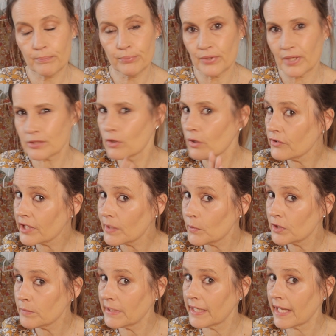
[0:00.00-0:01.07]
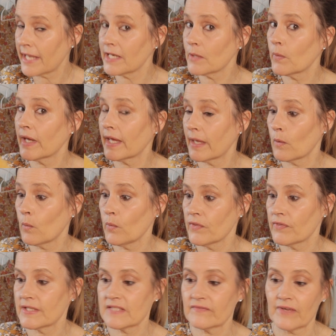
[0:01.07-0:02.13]
but I don't think it would have been anyway
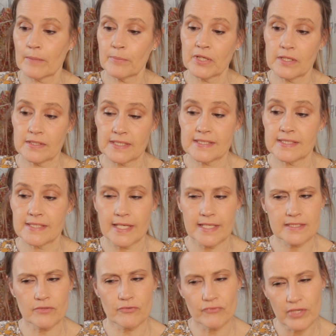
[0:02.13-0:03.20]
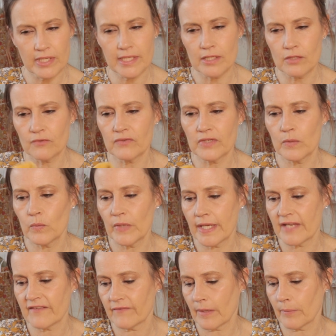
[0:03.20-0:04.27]
with this fabric because, as I say, it's a really lovely
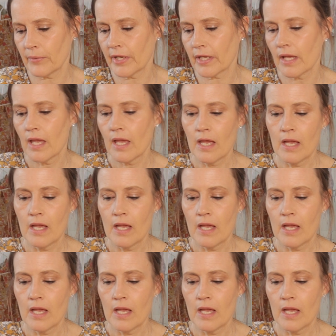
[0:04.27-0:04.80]
weight fabric.